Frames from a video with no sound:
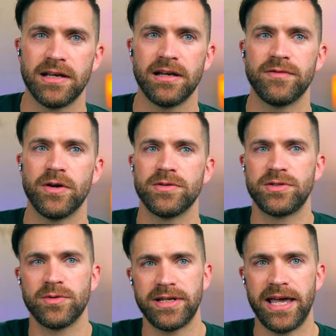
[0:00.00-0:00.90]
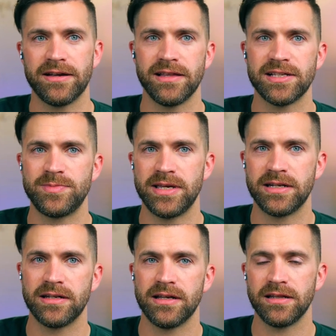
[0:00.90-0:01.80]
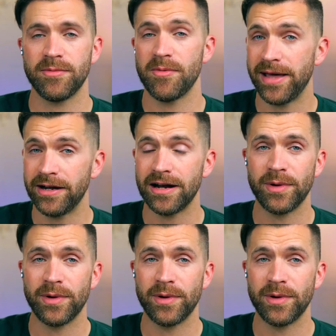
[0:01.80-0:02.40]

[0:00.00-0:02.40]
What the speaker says: of those who are gay or lesbian a little bit better,